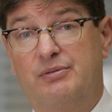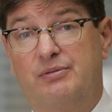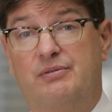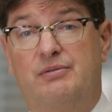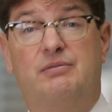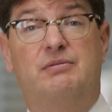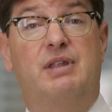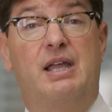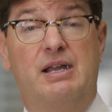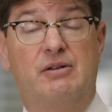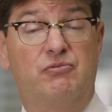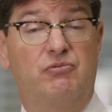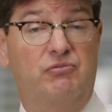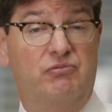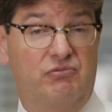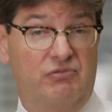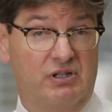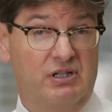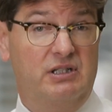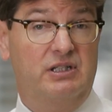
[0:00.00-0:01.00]
they
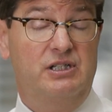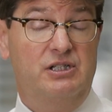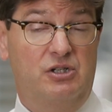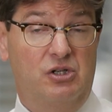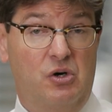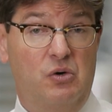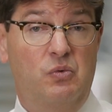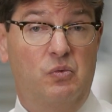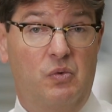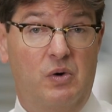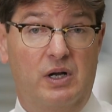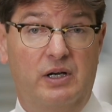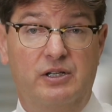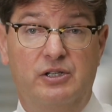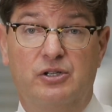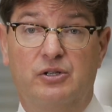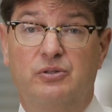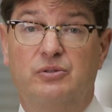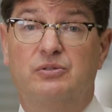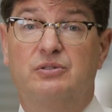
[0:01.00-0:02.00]
really don't want to
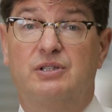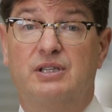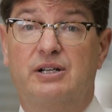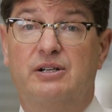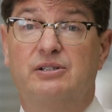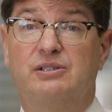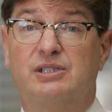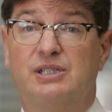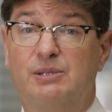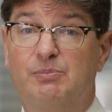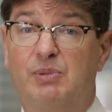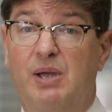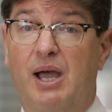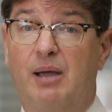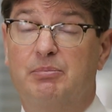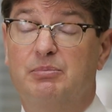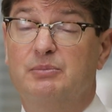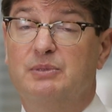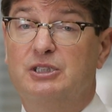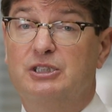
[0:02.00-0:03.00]
use their
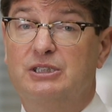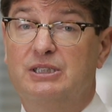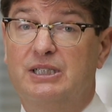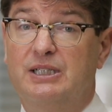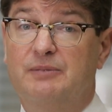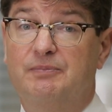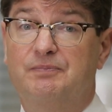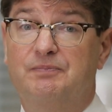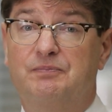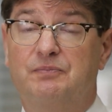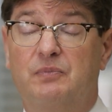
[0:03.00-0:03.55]
CPAP machine.